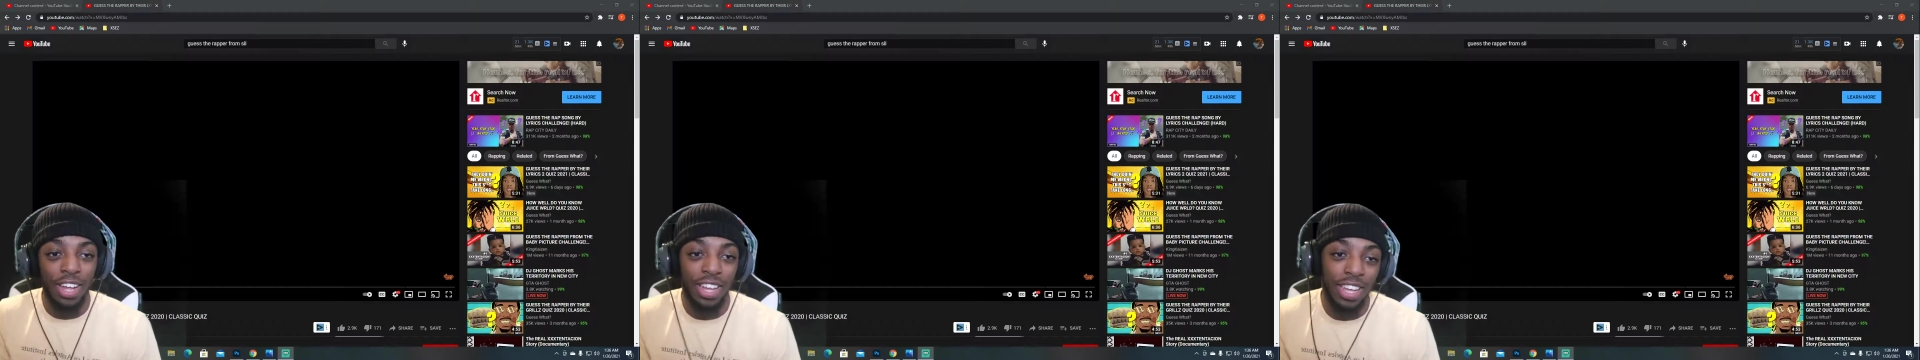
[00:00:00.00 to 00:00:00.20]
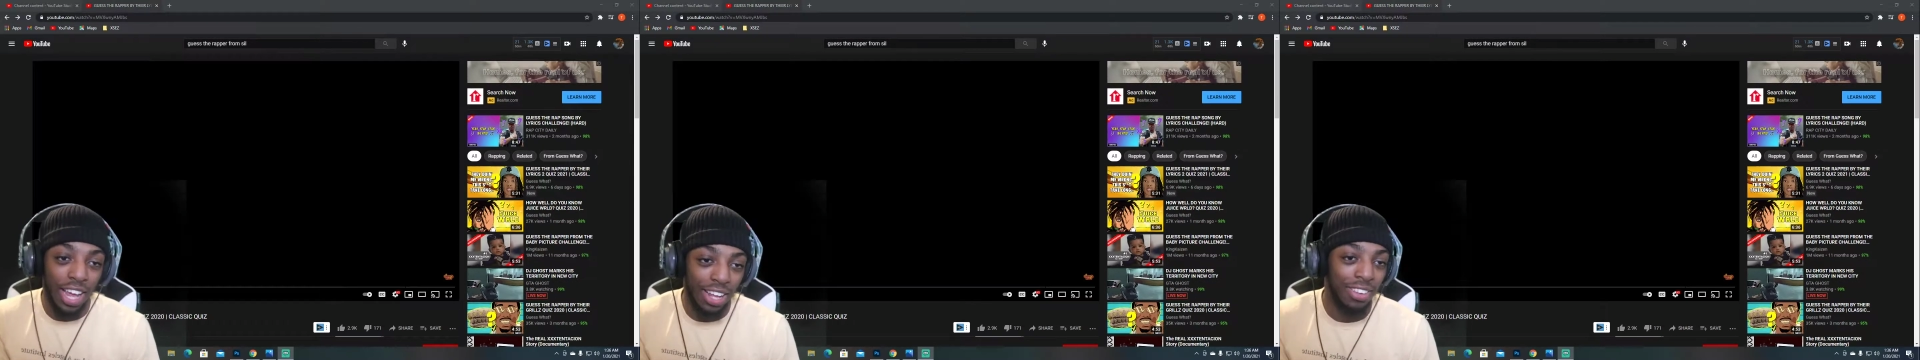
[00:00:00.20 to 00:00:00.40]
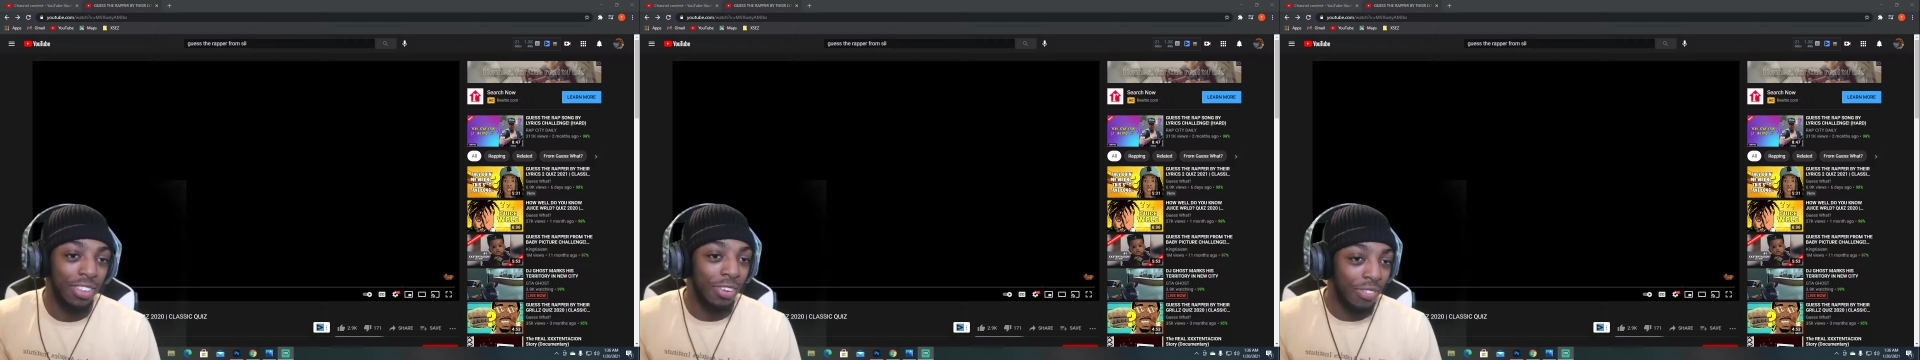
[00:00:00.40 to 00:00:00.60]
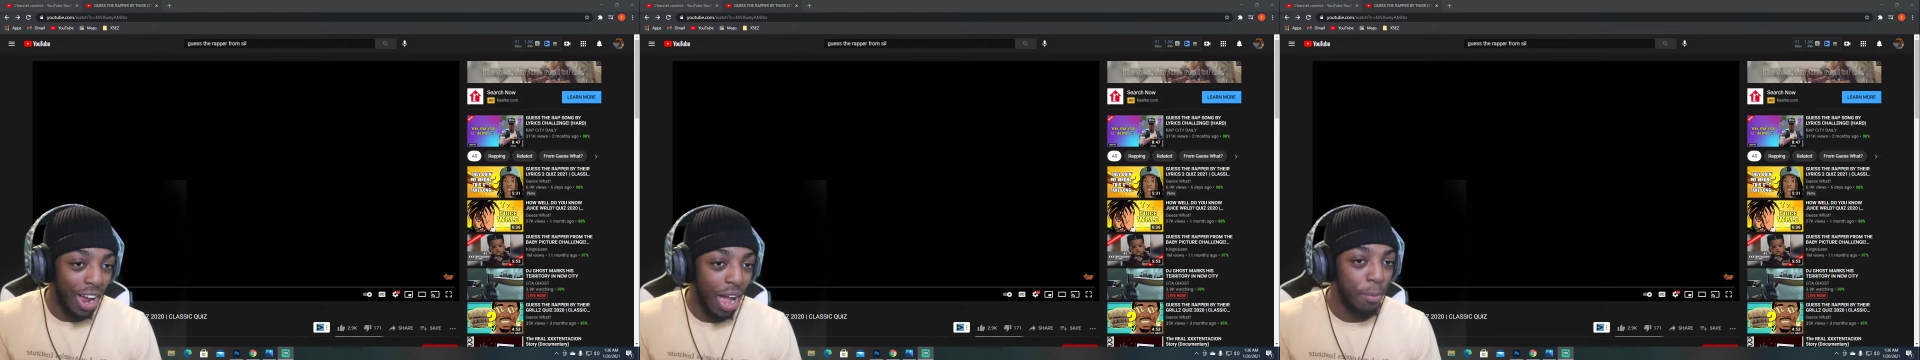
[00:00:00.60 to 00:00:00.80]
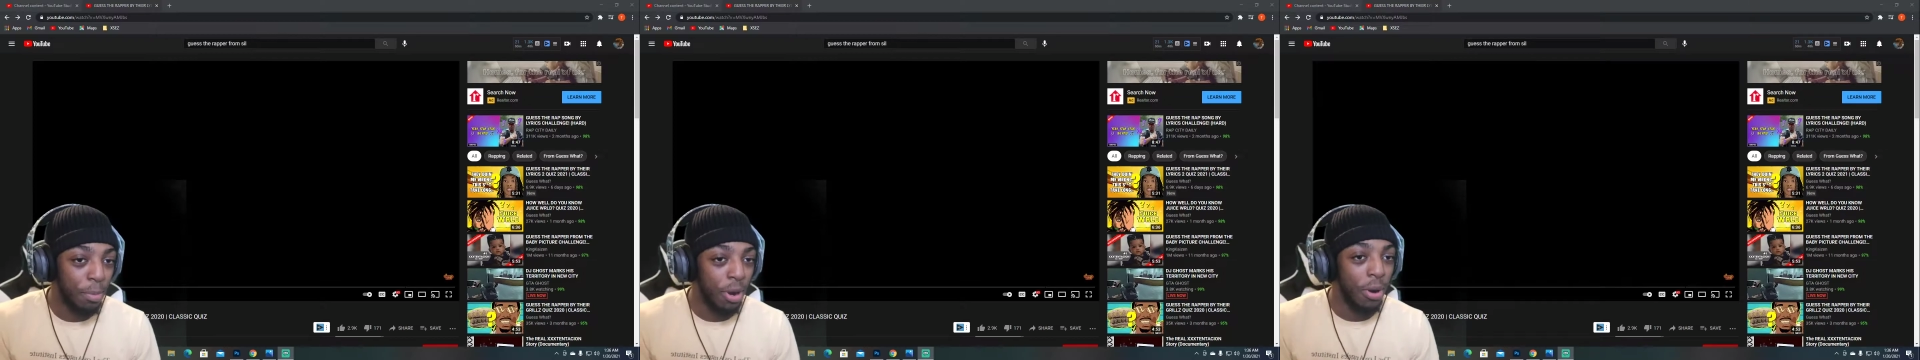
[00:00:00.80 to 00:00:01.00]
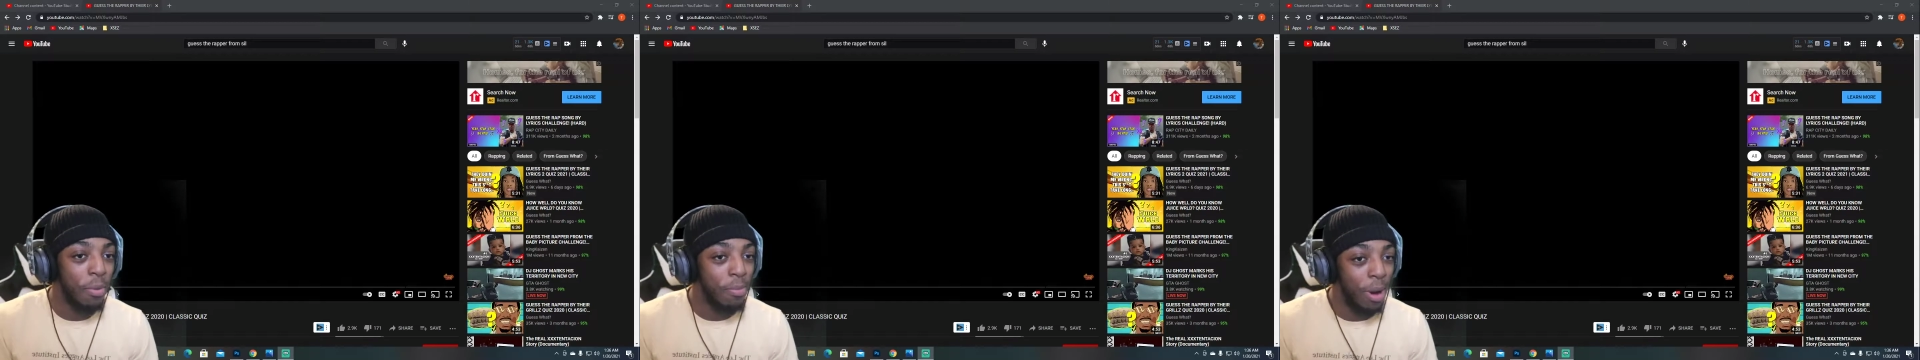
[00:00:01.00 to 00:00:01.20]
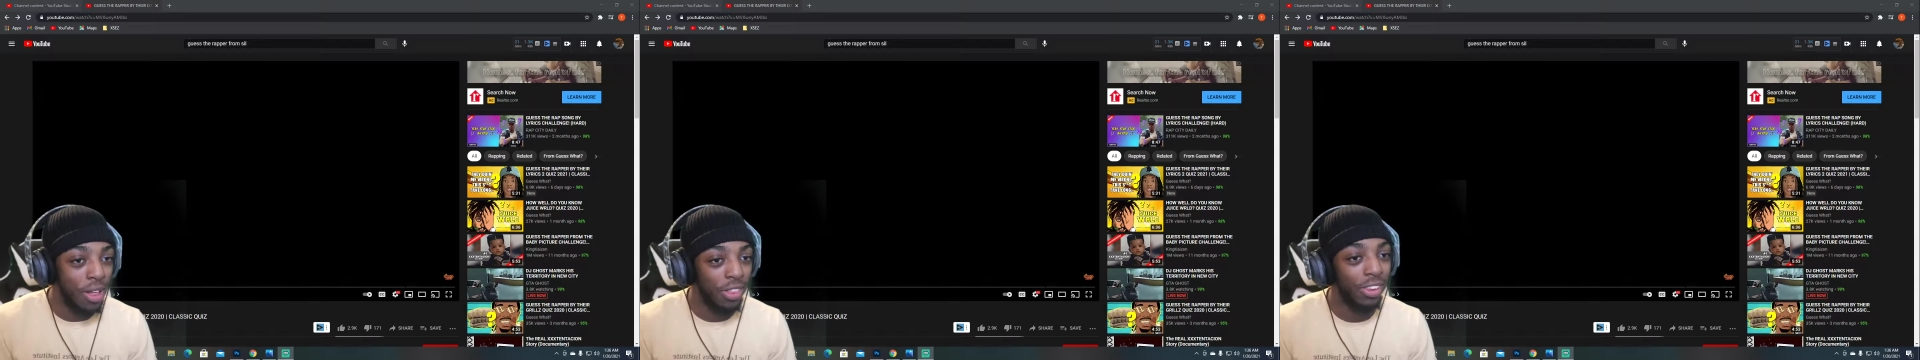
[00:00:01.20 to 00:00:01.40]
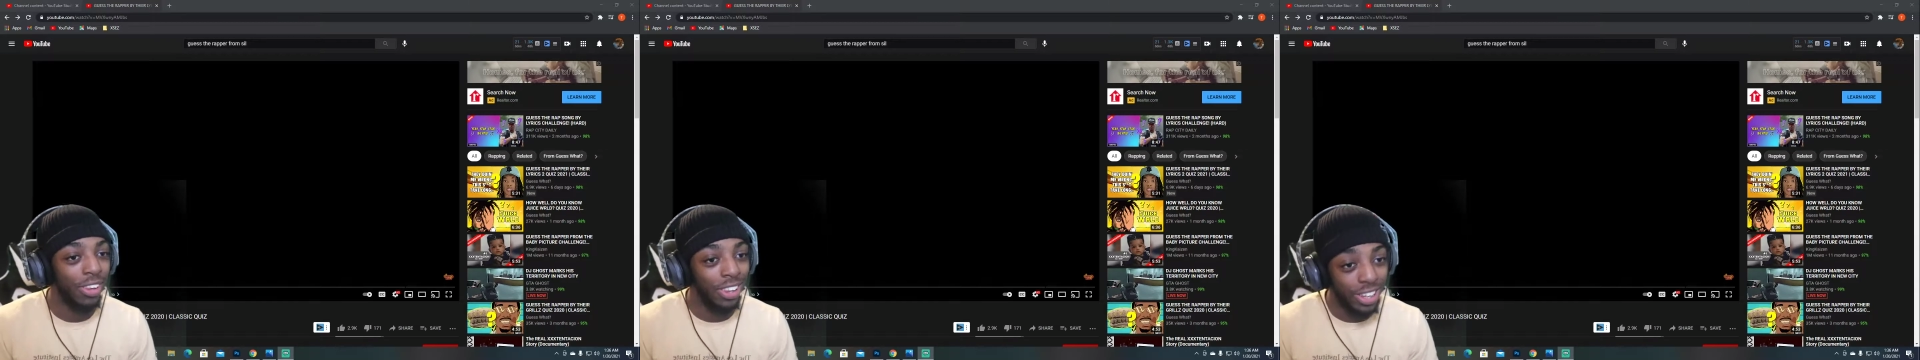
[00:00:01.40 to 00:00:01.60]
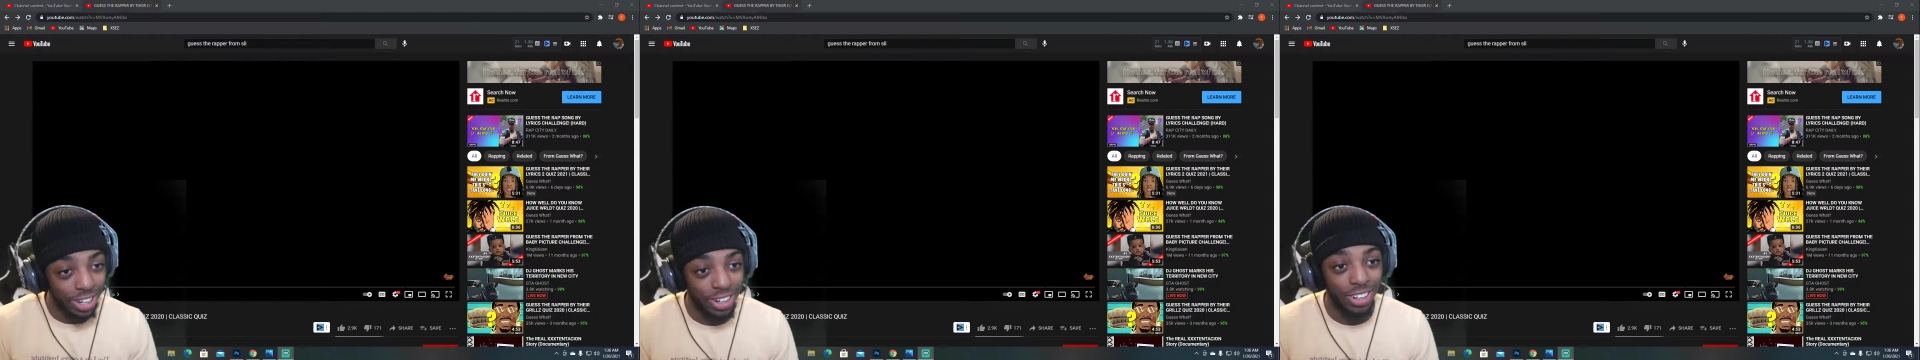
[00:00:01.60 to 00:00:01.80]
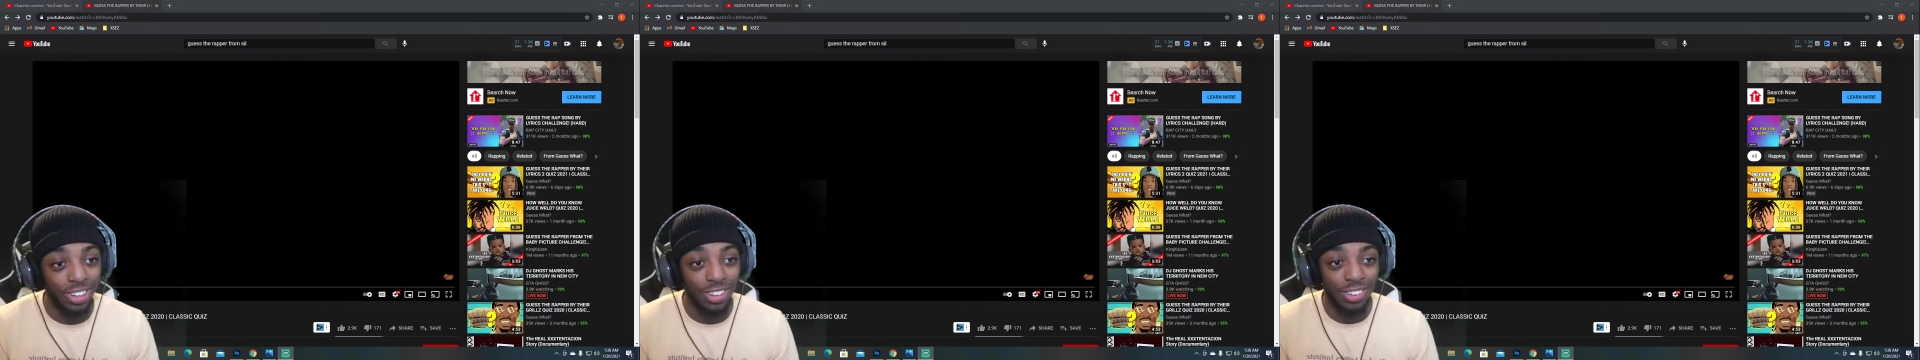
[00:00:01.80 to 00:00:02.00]
Guess the Rapper by the
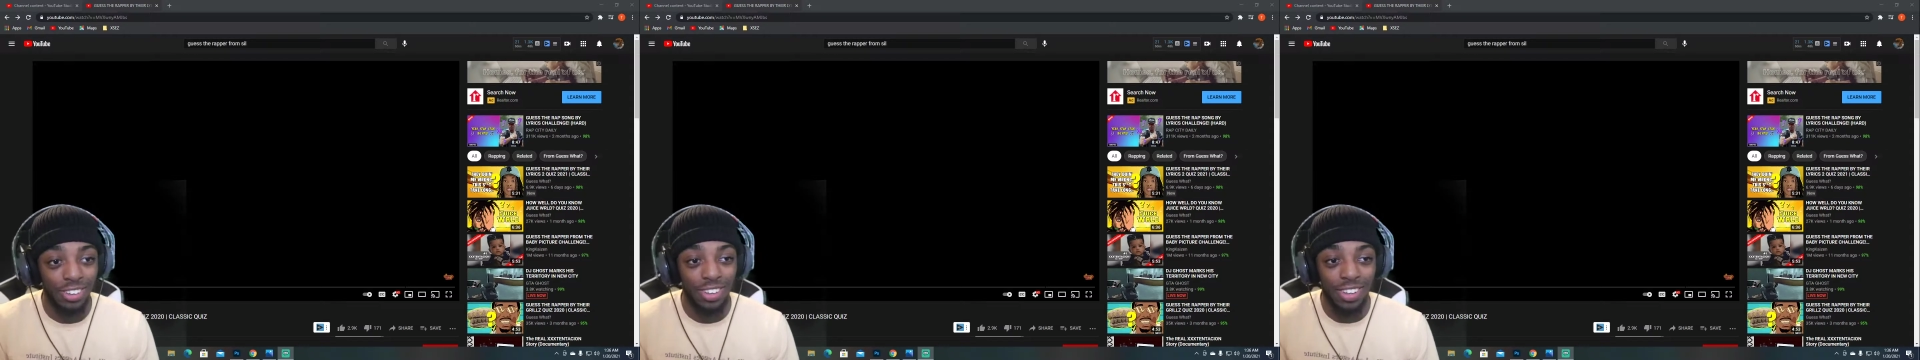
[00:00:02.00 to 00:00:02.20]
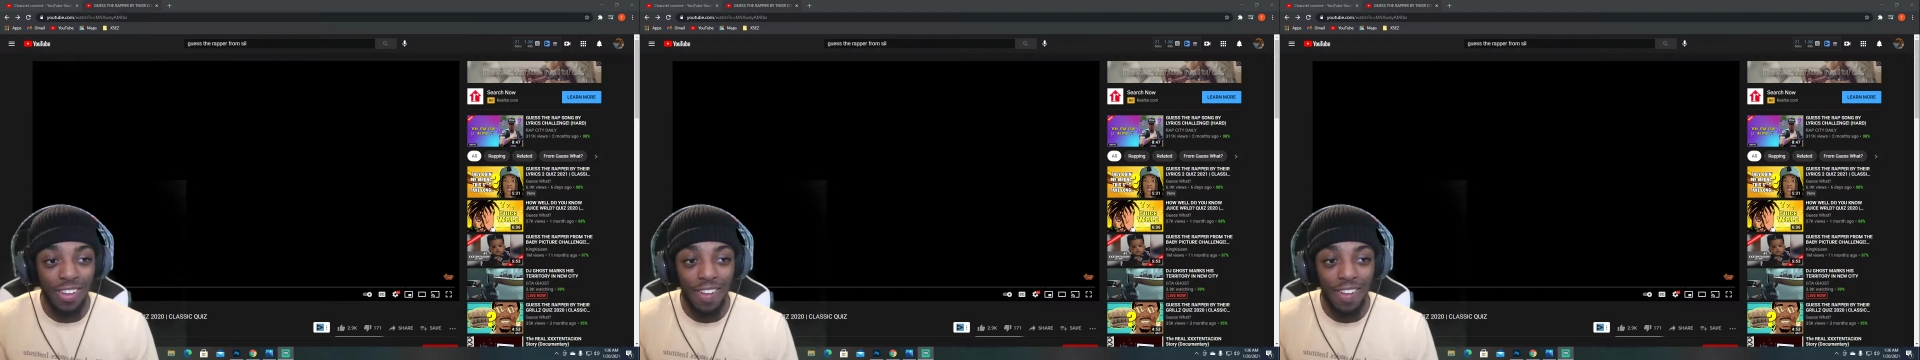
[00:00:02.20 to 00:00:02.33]
Lyrics.